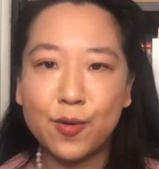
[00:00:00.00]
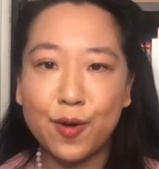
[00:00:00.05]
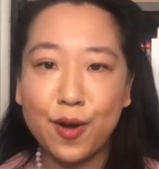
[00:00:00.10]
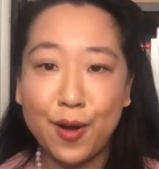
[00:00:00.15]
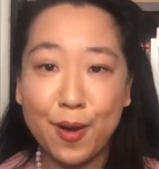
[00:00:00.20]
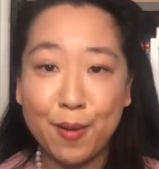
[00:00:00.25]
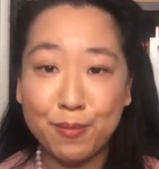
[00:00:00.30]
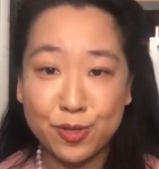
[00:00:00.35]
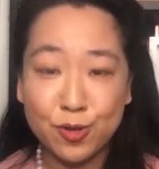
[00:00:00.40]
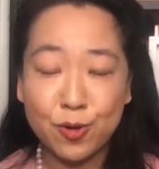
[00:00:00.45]

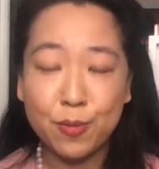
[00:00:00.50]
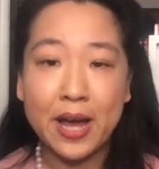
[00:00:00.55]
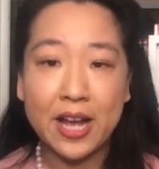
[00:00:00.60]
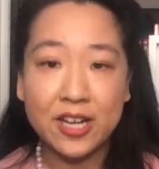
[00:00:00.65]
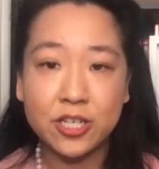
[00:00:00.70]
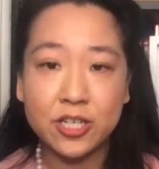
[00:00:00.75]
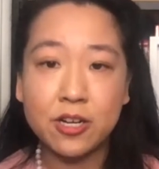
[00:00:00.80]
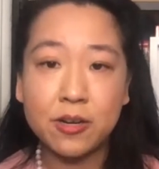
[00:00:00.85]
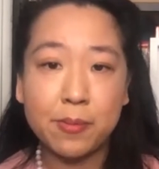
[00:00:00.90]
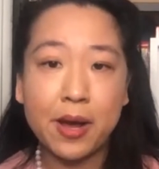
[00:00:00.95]
I'm so
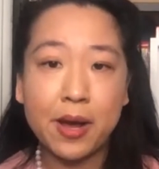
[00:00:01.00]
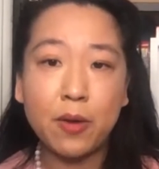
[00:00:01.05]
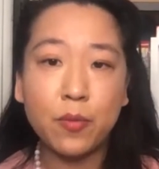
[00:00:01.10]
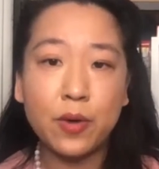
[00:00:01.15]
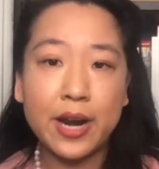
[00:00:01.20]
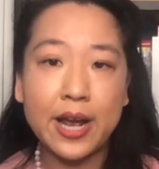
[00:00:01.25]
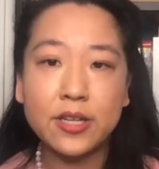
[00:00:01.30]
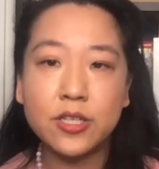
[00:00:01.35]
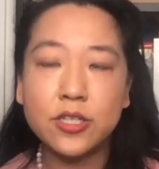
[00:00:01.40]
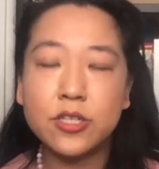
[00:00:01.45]
passionate about what
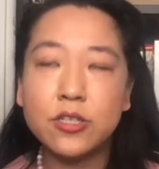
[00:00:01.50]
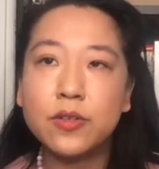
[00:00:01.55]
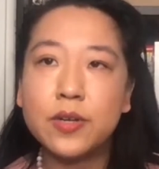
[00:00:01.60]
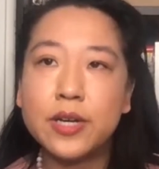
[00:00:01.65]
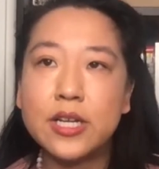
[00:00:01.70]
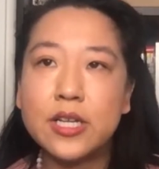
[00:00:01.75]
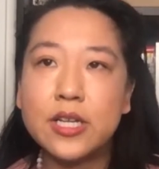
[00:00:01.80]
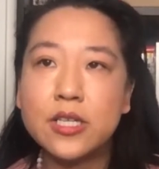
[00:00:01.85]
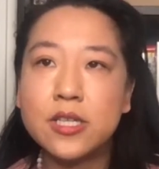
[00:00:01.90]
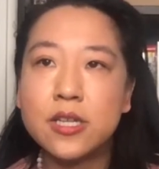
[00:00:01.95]
I do
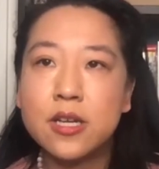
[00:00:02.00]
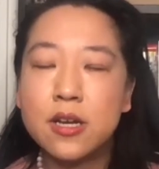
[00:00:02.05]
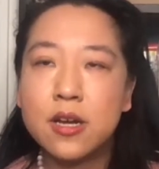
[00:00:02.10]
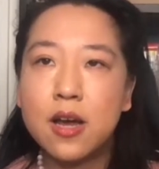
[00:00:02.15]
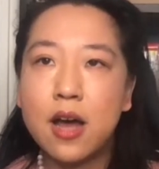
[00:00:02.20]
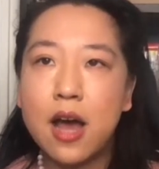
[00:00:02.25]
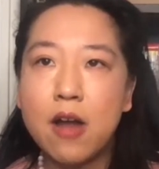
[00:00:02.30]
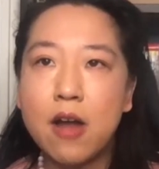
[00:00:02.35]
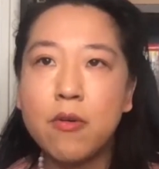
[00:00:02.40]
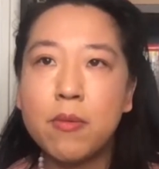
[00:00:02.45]
is
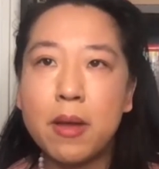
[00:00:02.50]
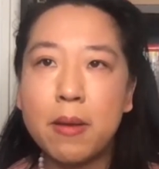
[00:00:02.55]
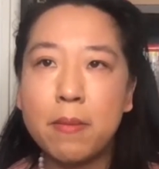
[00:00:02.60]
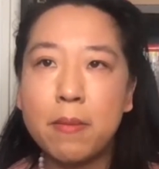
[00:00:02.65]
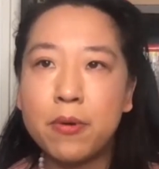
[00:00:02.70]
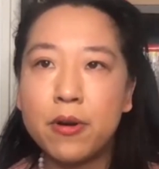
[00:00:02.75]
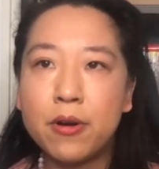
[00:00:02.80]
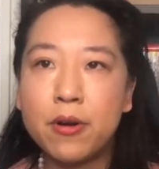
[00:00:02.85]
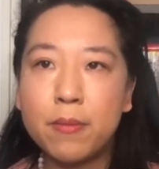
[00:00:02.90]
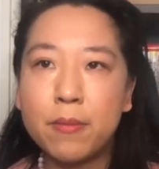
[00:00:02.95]
I
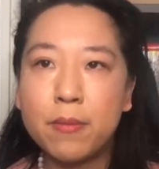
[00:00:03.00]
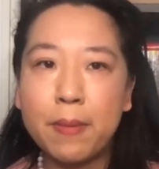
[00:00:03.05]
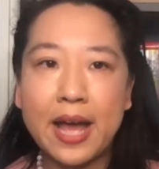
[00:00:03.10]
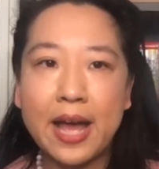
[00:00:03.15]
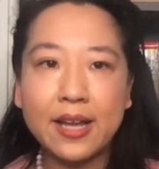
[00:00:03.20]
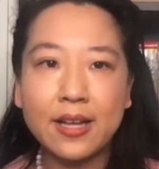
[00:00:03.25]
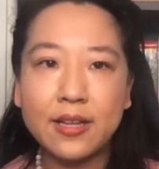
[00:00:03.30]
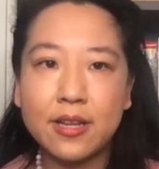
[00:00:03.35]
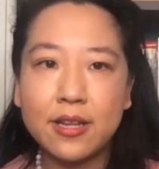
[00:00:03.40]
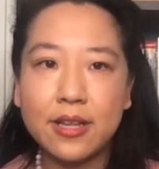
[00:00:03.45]
remember back
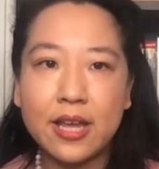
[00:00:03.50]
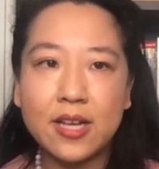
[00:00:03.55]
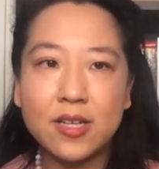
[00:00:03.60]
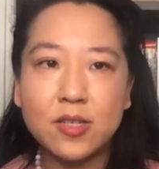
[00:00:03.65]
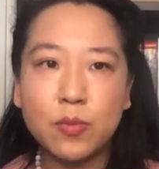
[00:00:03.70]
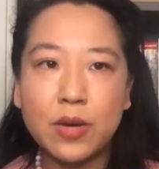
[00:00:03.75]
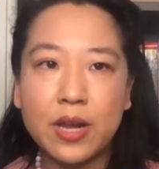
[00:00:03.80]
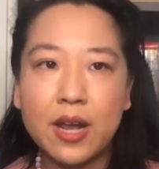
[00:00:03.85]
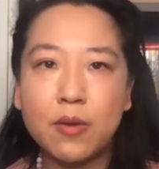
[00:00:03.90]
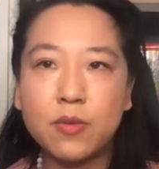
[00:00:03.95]
in the days
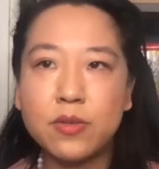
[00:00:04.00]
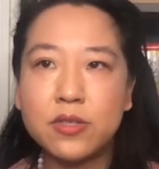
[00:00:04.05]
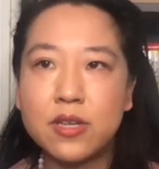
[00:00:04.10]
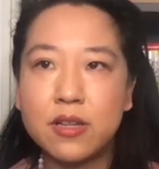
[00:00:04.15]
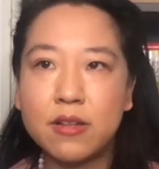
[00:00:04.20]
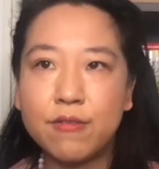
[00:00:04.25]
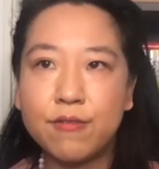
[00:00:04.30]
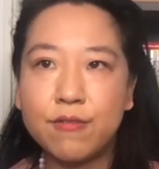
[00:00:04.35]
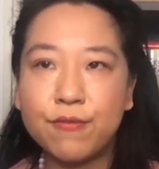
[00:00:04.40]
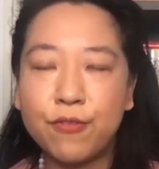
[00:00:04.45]
when I was
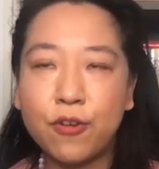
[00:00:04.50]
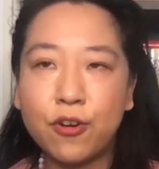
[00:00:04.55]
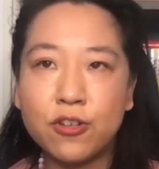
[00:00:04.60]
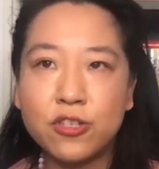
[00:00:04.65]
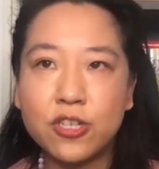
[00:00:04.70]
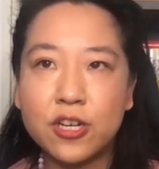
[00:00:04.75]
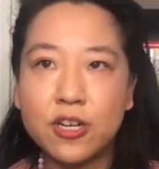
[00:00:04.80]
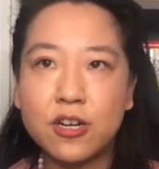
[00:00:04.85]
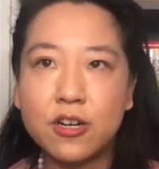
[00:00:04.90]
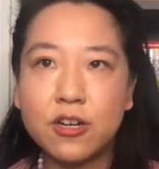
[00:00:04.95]
in first
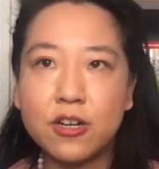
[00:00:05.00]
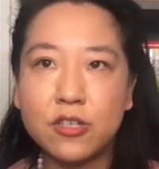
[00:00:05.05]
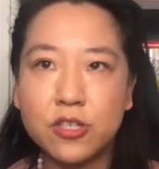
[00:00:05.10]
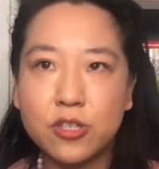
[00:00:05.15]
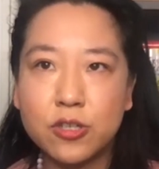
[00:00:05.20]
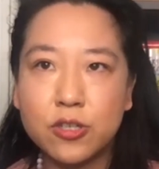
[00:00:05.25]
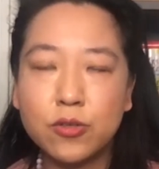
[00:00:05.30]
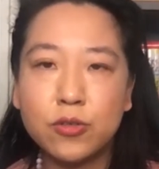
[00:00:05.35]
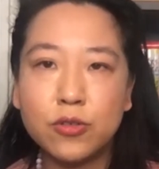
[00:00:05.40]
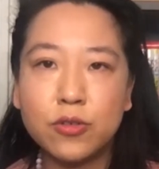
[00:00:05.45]
year
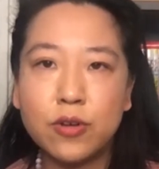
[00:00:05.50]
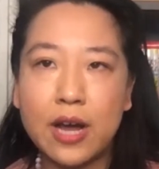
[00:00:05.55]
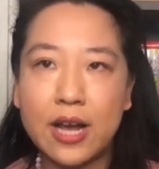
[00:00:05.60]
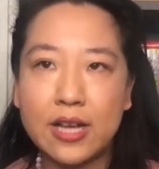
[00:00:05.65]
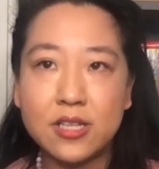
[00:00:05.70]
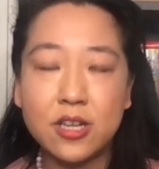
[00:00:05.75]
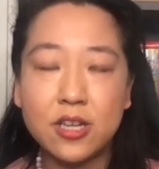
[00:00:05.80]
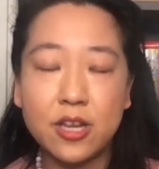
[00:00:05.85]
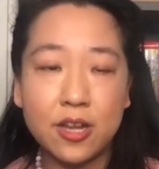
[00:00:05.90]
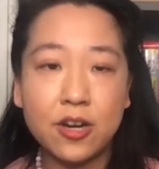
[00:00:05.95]
school as
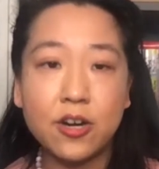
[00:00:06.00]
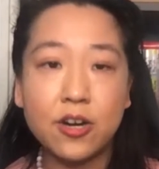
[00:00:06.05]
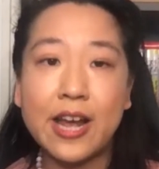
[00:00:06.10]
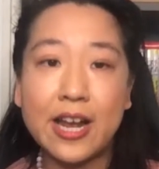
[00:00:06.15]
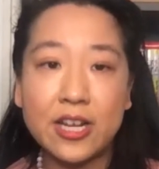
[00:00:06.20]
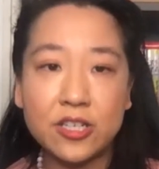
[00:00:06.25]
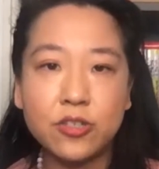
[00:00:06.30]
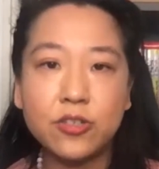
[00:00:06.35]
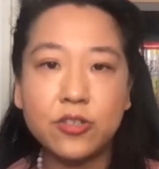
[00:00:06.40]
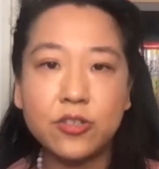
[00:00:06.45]
an
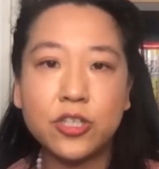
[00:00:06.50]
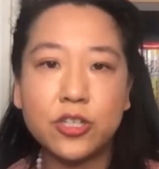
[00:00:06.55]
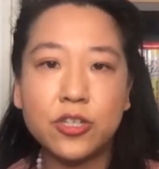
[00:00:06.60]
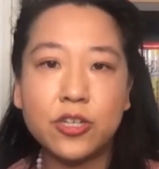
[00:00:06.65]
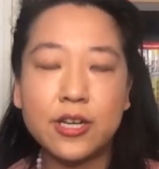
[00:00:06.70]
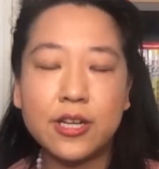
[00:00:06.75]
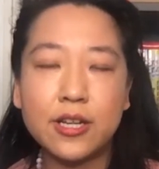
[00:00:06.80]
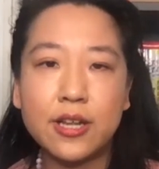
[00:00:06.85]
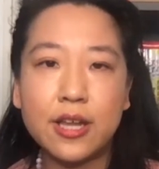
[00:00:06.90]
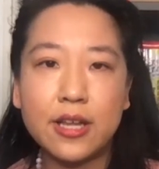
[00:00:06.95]
international
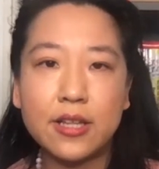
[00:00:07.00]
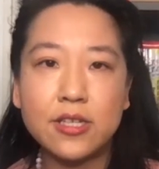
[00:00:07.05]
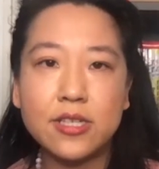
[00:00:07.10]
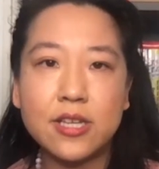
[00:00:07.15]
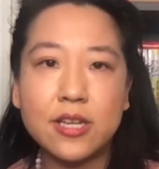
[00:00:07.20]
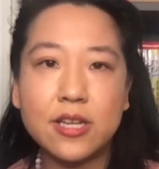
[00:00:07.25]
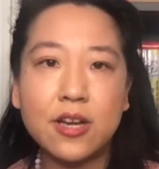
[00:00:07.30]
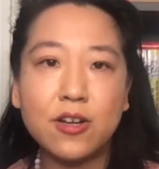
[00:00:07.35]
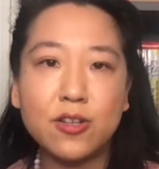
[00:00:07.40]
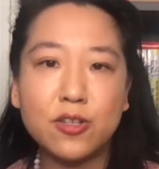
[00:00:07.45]
student in
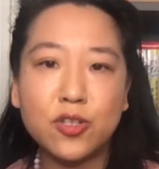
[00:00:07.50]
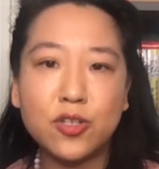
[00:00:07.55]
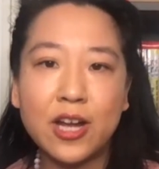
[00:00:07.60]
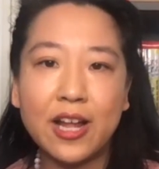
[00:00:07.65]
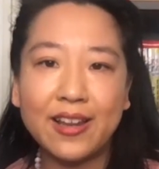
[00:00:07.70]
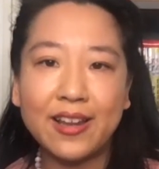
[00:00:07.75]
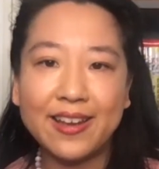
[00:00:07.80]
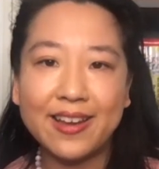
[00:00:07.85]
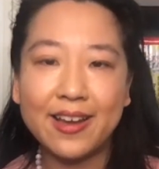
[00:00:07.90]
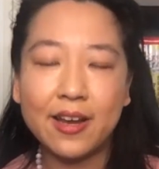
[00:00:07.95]
Sydney,
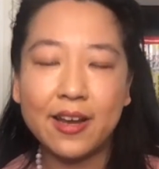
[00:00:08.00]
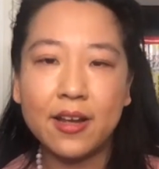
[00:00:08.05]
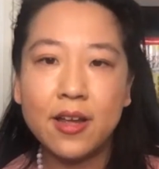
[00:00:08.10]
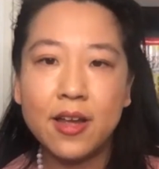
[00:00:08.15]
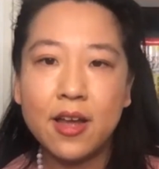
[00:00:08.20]
Australia.